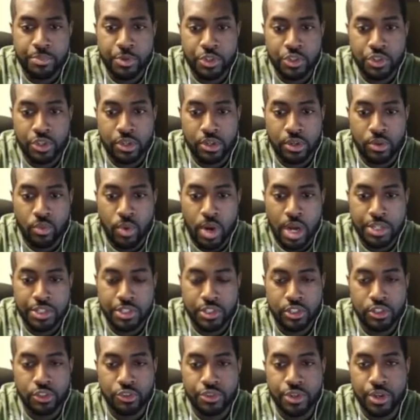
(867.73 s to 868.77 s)
particular watch
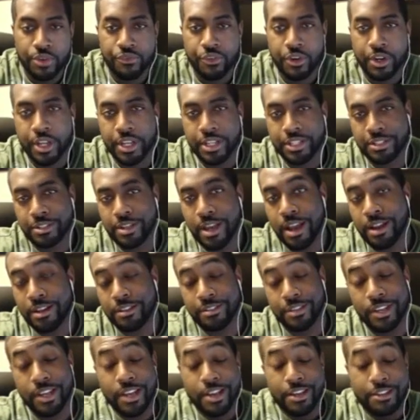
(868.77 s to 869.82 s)
a little different is kind
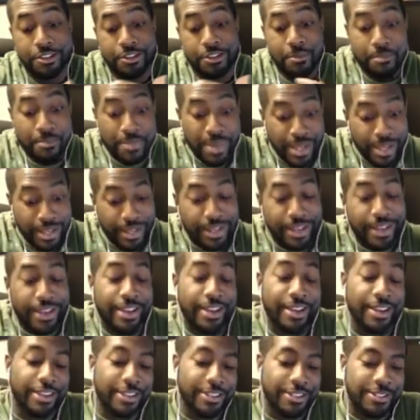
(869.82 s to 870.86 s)
of, to me,
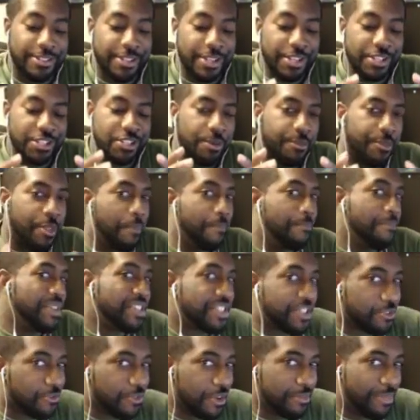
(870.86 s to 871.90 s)
is some of the
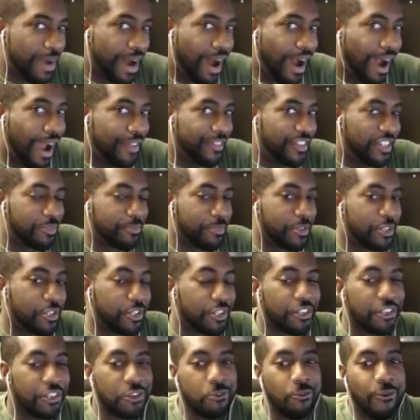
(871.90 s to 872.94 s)
mystery behind this
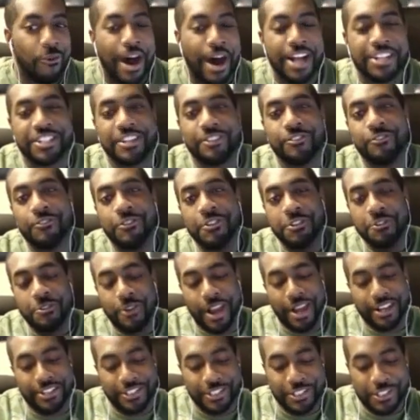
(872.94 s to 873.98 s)
particular watch. And when
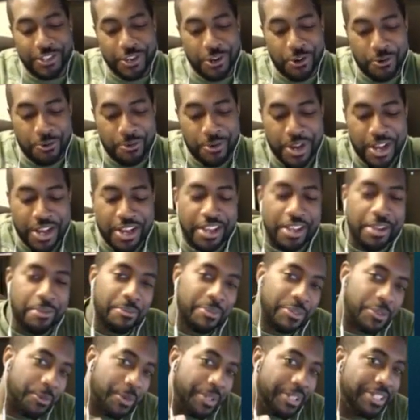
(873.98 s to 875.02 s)
you actually go
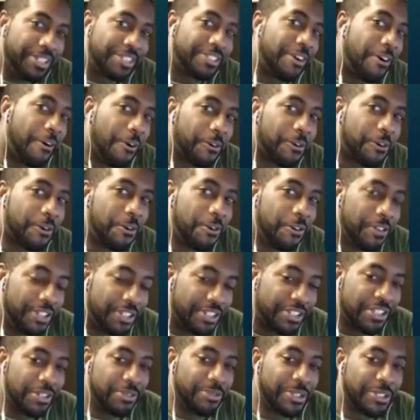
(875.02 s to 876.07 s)
in between this article
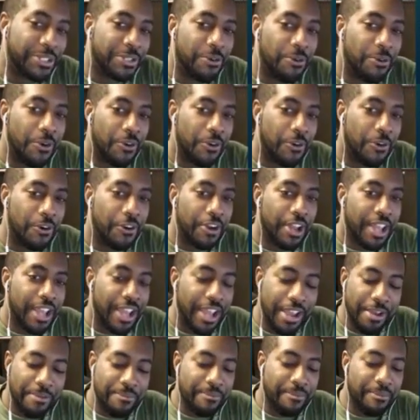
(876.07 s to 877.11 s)
and see what's going on,
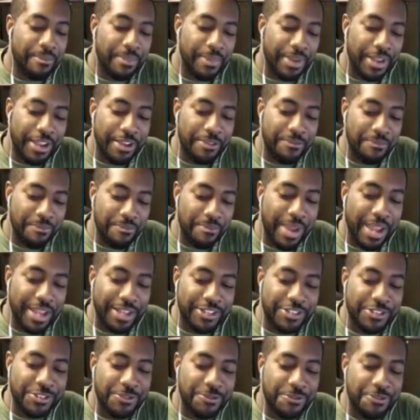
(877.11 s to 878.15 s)
it
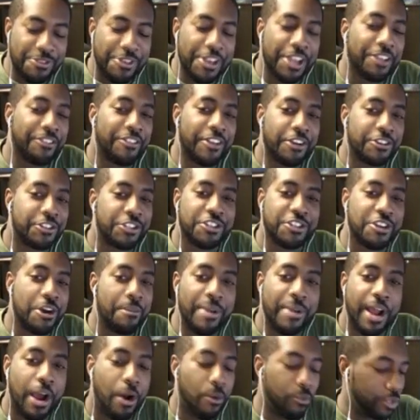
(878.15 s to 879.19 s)
makes you think they're just
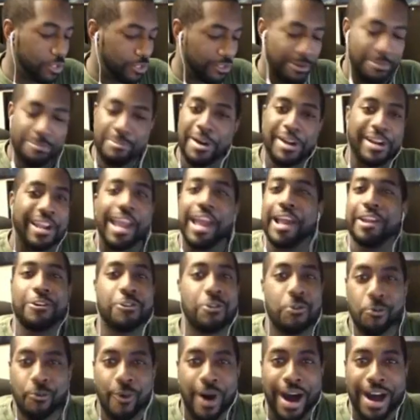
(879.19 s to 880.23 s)
coming out with with some
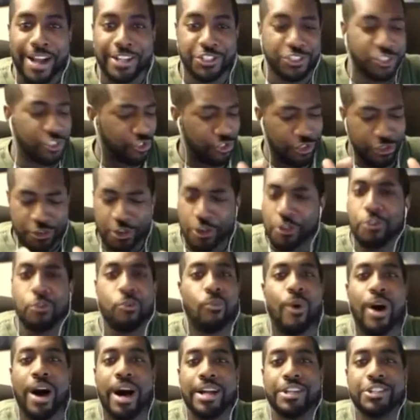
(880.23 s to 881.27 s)
mechanical watch, just another
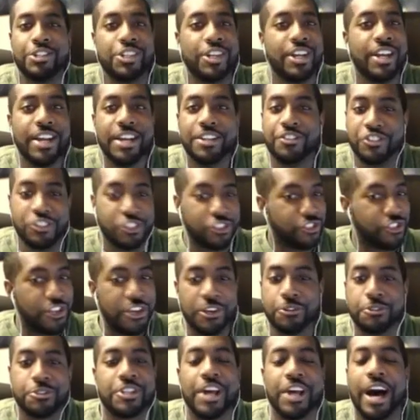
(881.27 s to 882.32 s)
watch, just
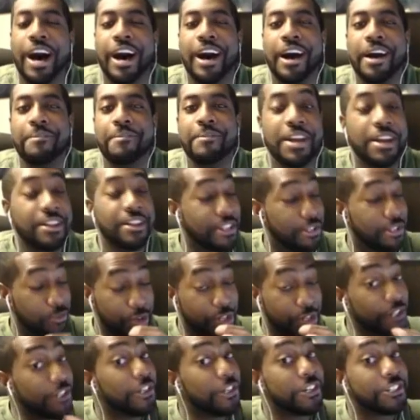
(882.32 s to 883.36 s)
tells time. That's
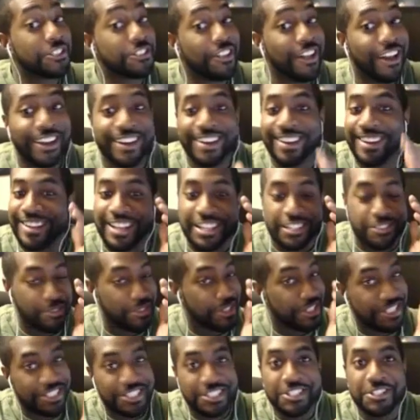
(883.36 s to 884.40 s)
what it looks like. That's
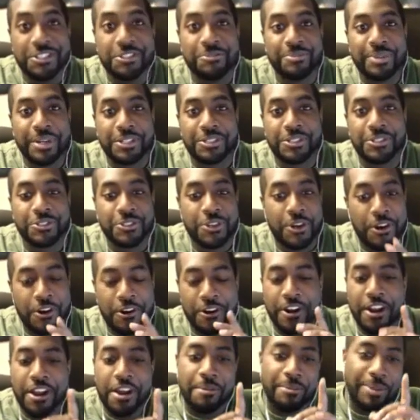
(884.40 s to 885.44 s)
what the still pictures
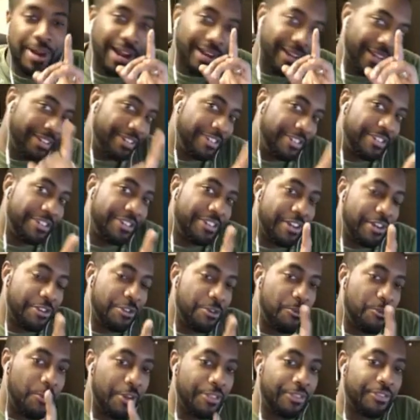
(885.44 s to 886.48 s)
are. But I can tell
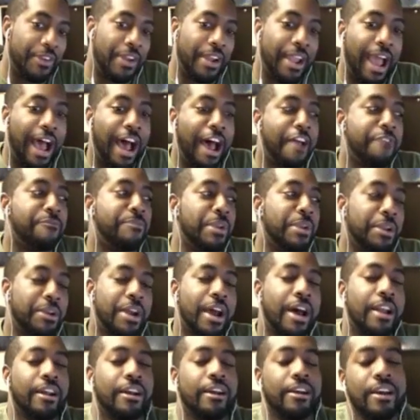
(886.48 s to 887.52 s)
you one thing. I've been
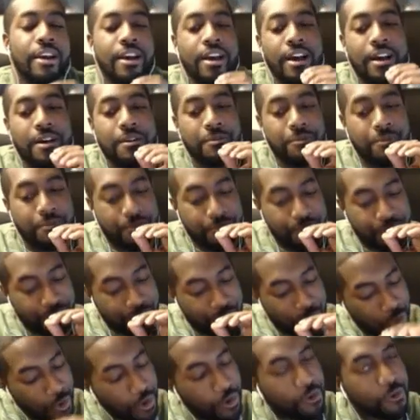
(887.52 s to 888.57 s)
kind of
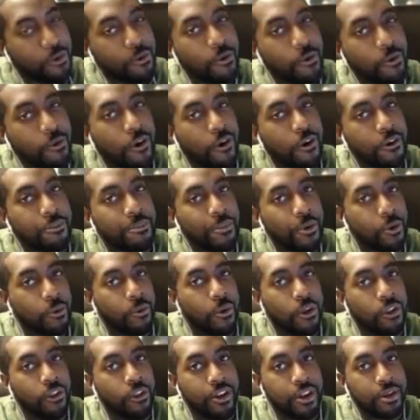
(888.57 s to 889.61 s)
critical on
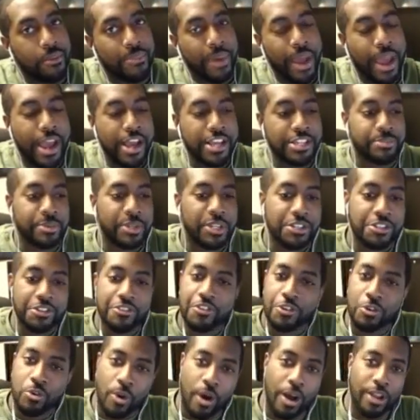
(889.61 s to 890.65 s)
Motorola in the past because of
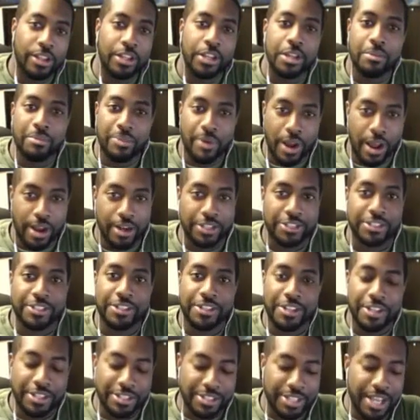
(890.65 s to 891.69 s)
their quality and products and
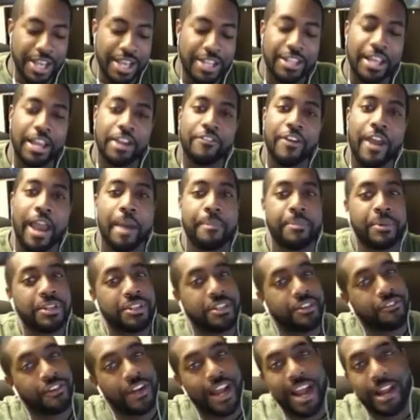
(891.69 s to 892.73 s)
things that have happened,
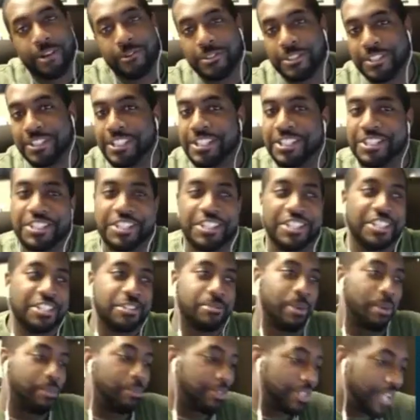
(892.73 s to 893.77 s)
different acquisitions,
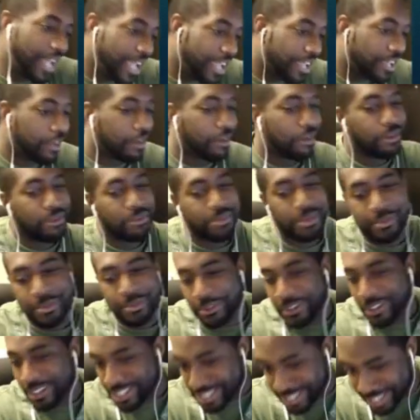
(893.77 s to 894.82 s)
people taking them, people
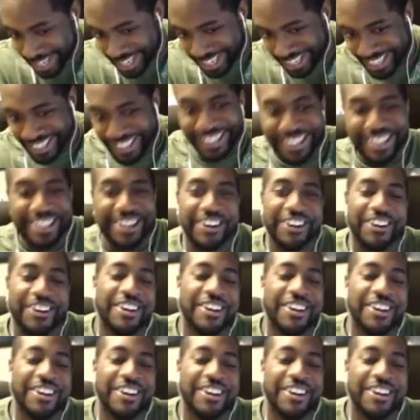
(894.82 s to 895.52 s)
want to sell it,